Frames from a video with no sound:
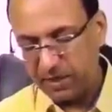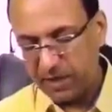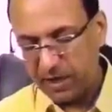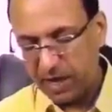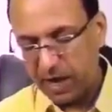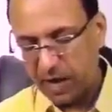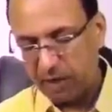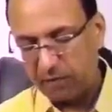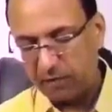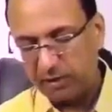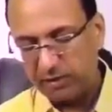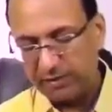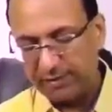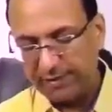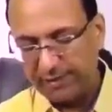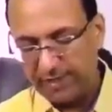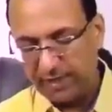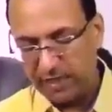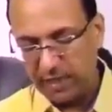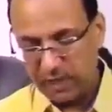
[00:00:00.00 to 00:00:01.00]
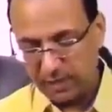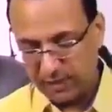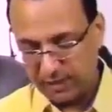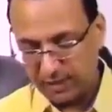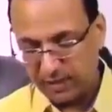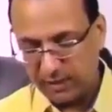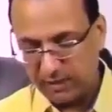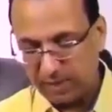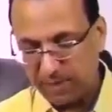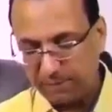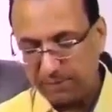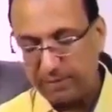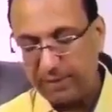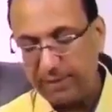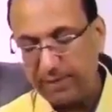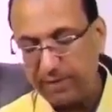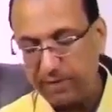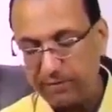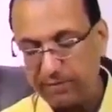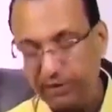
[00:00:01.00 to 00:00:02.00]
And what is E? E is the
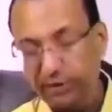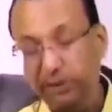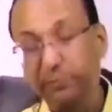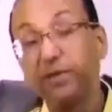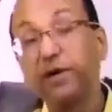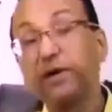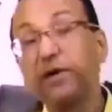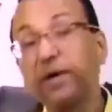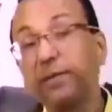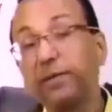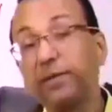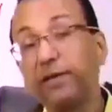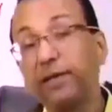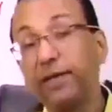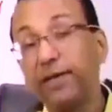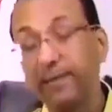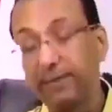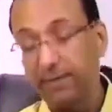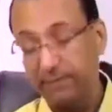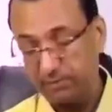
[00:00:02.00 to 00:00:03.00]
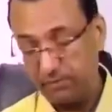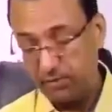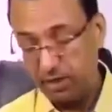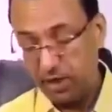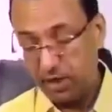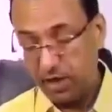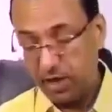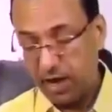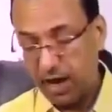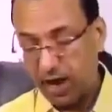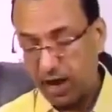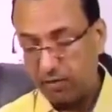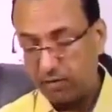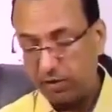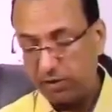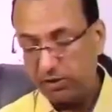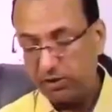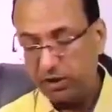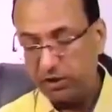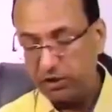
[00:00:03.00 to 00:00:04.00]
epithelium, respiratory epithelium. And what
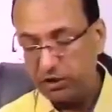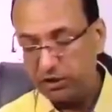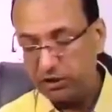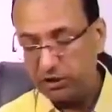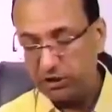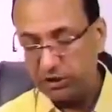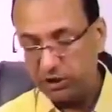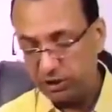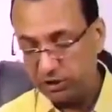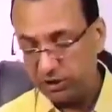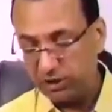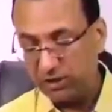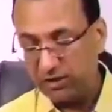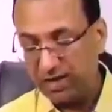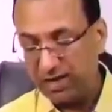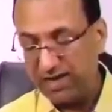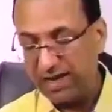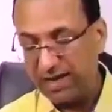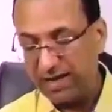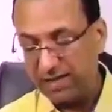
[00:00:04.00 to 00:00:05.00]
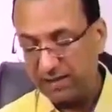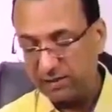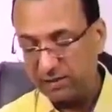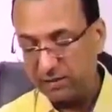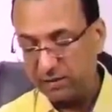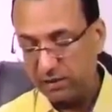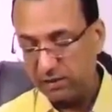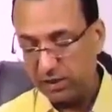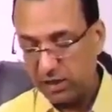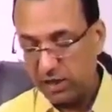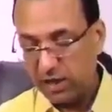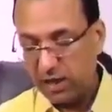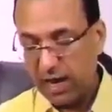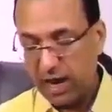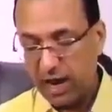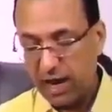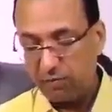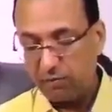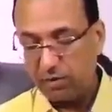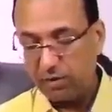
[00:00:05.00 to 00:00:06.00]
is the G? G is the glands.
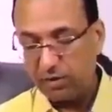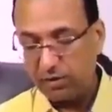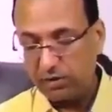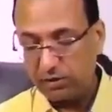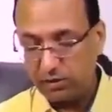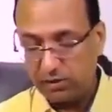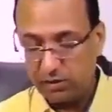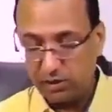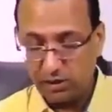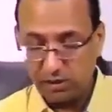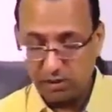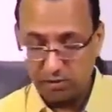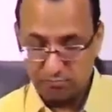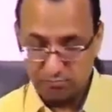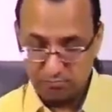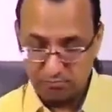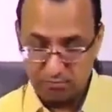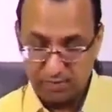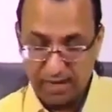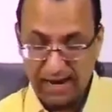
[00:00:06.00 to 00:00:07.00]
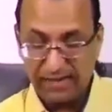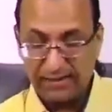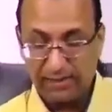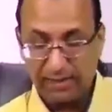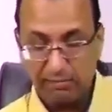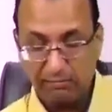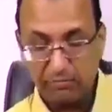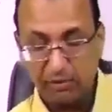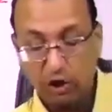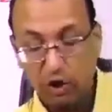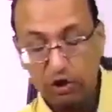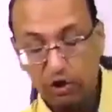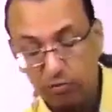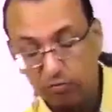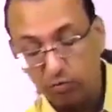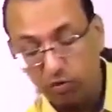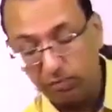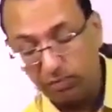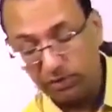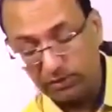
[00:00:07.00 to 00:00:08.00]
And what is SM?
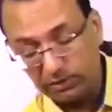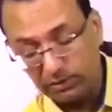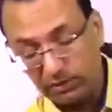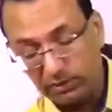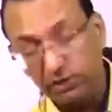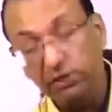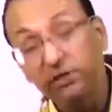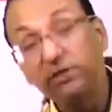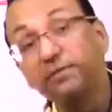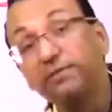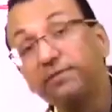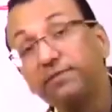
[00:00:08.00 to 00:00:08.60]
Smooth muscles.